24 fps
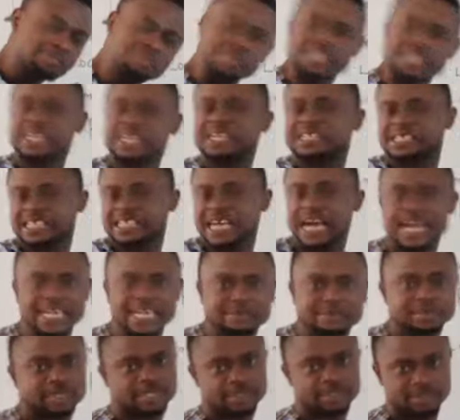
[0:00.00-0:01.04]
be it
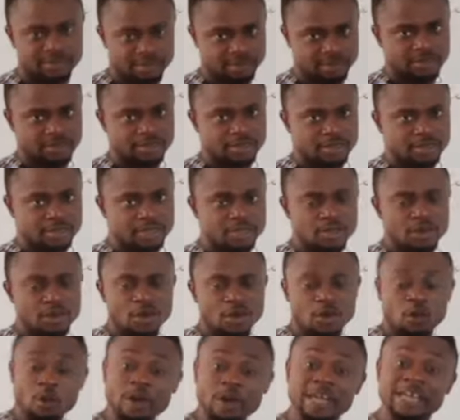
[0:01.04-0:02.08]
animal.
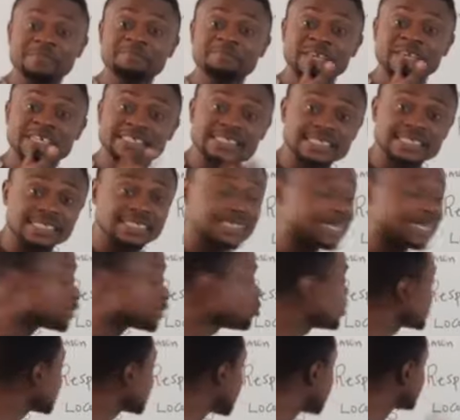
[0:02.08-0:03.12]
What it means is that
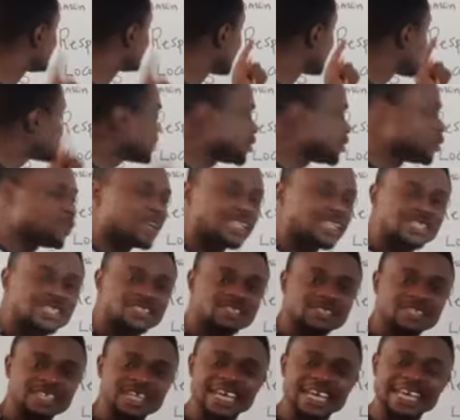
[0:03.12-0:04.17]
without
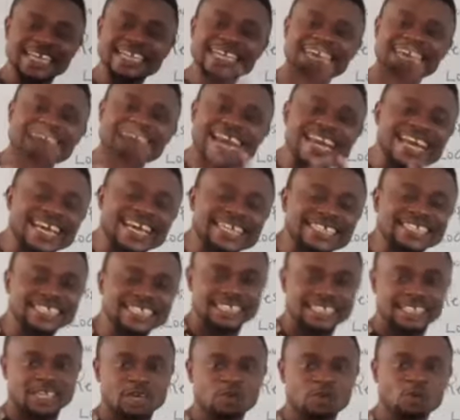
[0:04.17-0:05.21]
respiration, the
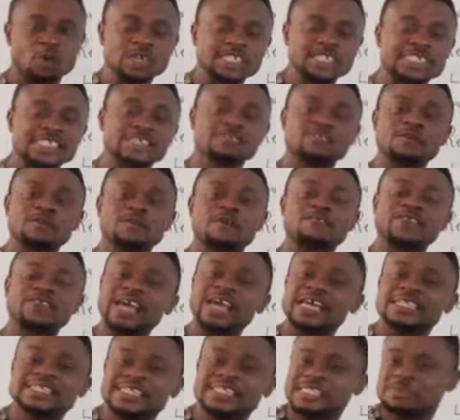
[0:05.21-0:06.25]
energy, which is a form of
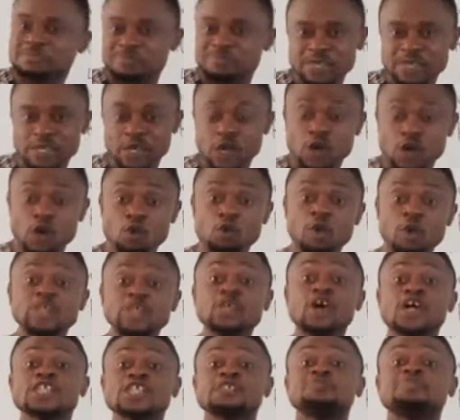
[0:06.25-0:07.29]
ATP, will
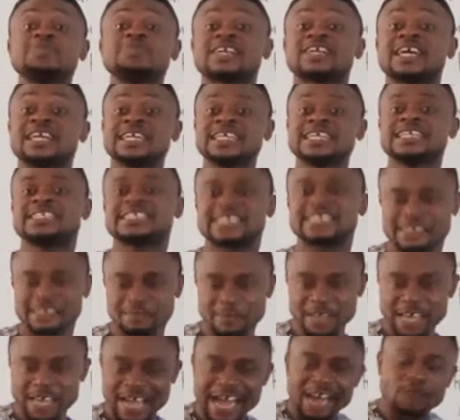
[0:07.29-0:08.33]
not be released.
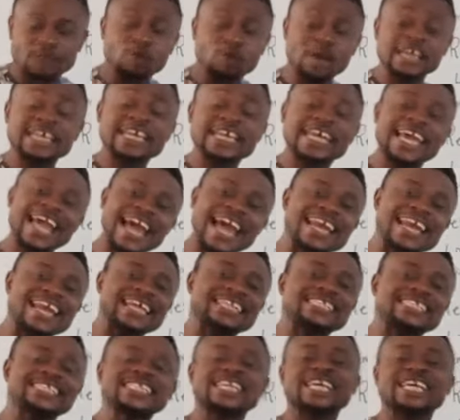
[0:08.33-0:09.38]
And when the
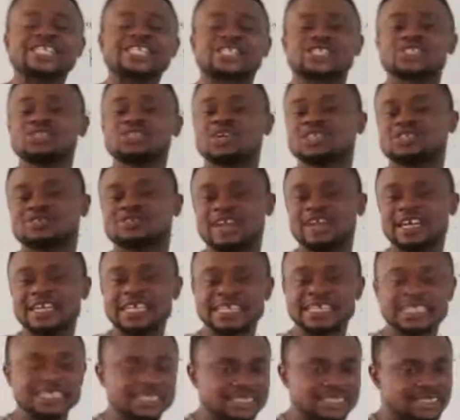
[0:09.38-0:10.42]
energy is not
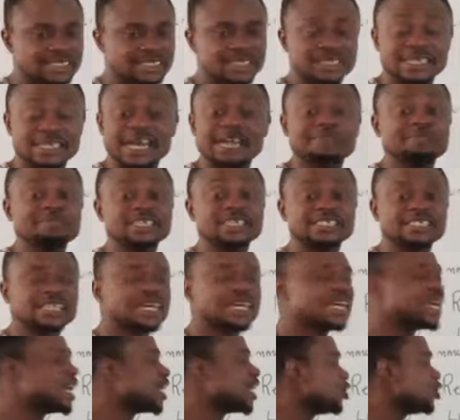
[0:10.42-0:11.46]
released, that means
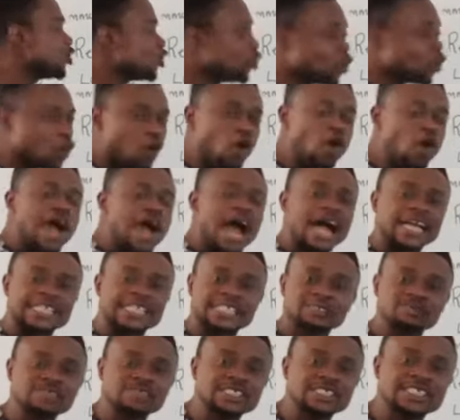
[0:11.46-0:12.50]
no
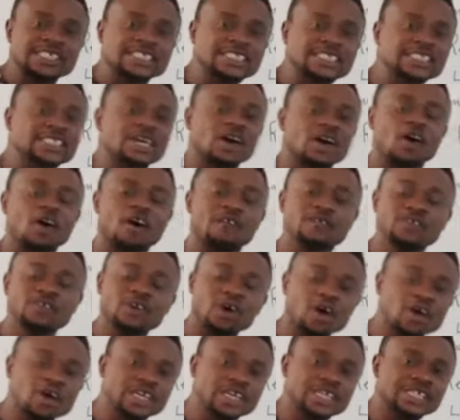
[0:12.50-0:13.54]
activity of the
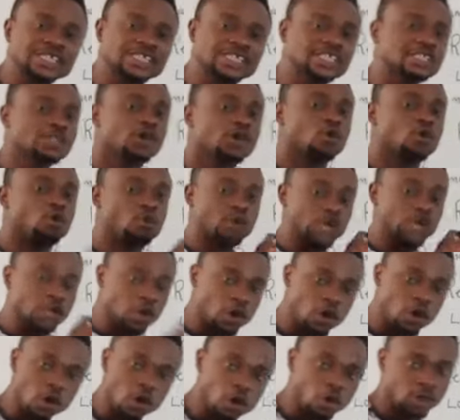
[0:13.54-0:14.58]
organism will
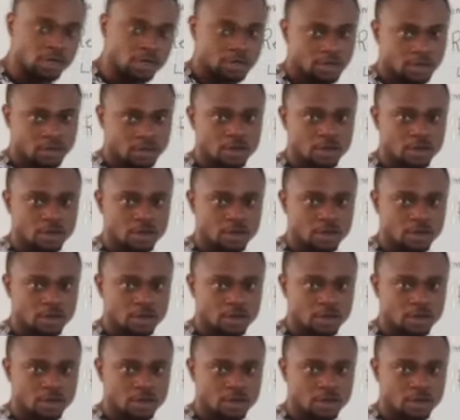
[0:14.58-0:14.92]
go on.